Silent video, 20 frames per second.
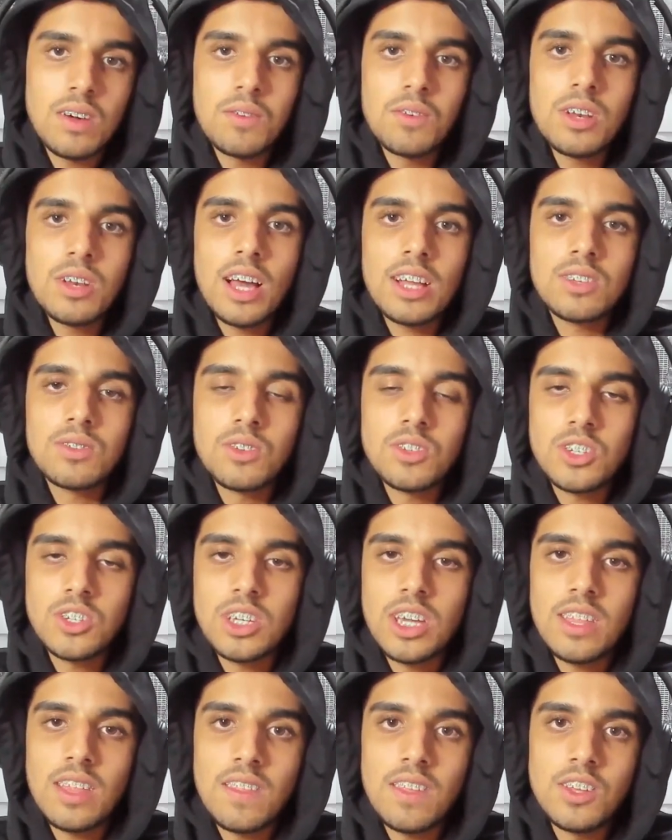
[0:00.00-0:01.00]
I would like to also
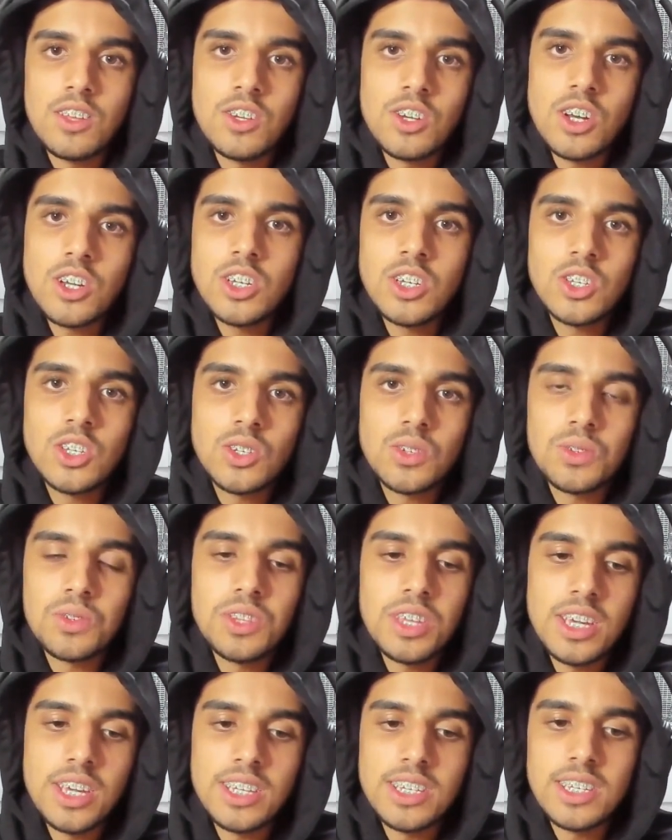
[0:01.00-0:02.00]
say that the judges saw
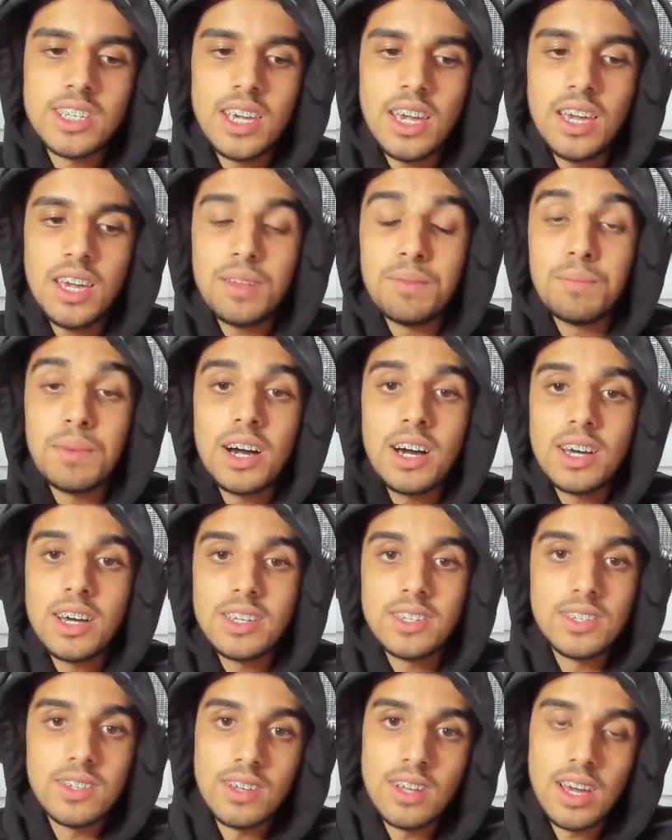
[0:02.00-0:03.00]
this in
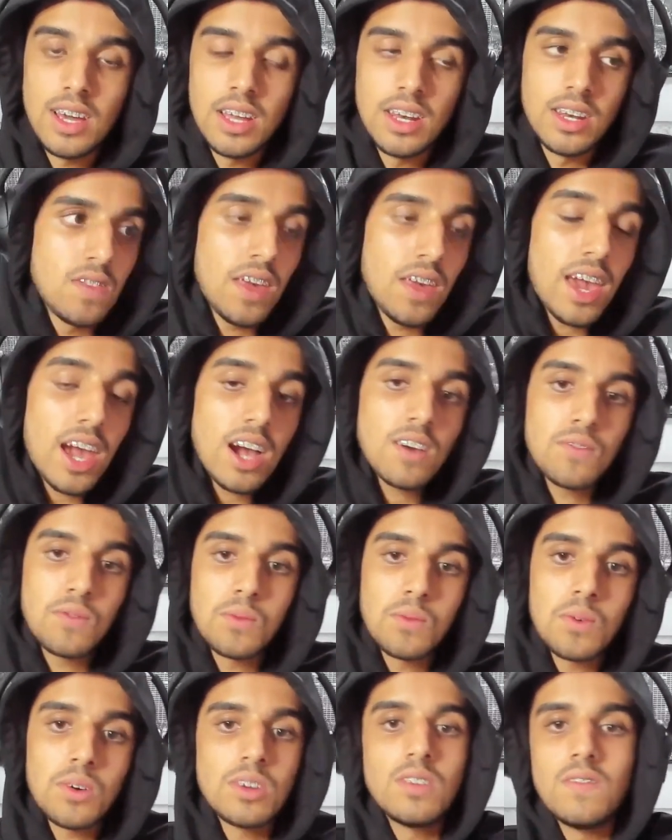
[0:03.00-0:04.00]
person and they
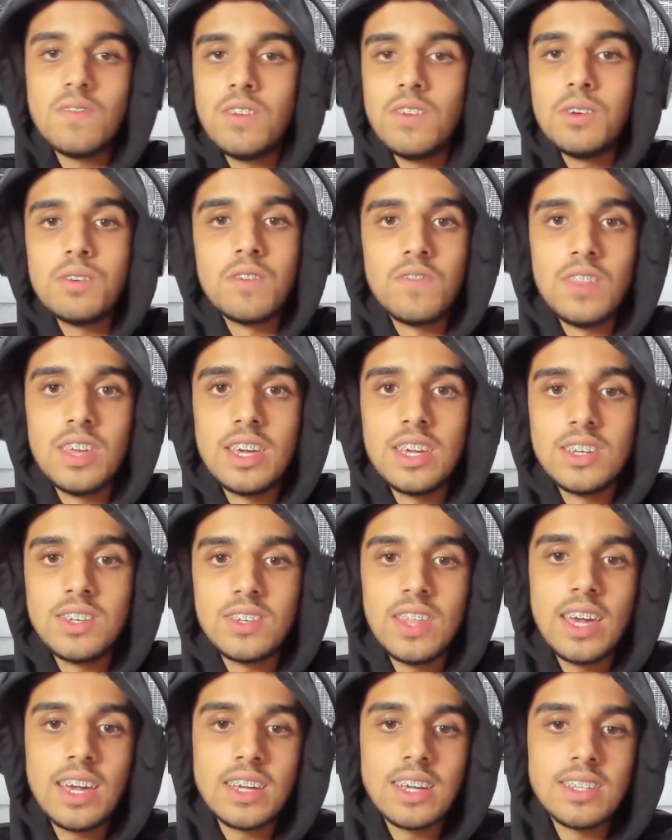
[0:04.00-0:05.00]
have one view of
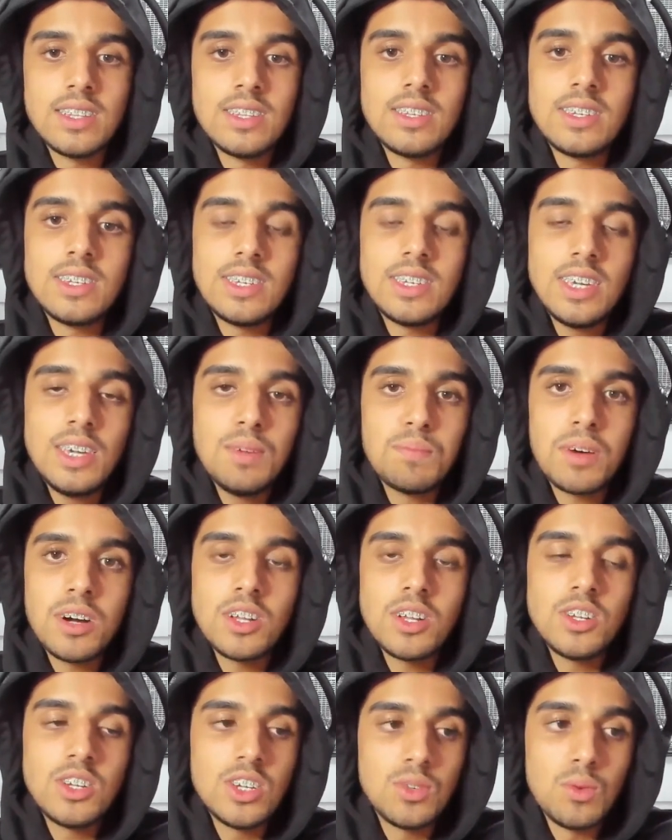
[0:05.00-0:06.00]
this. They can see
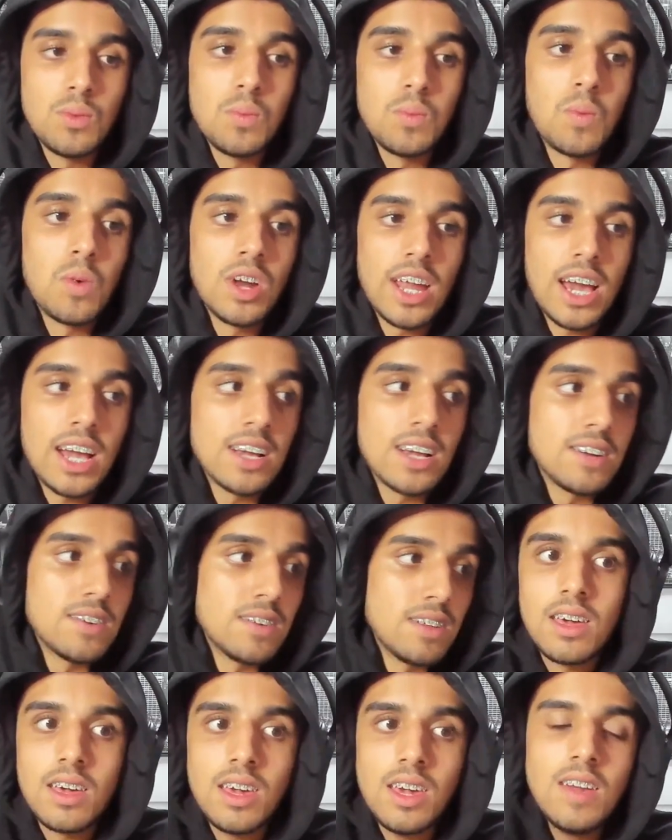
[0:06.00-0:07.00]
punches with one angle.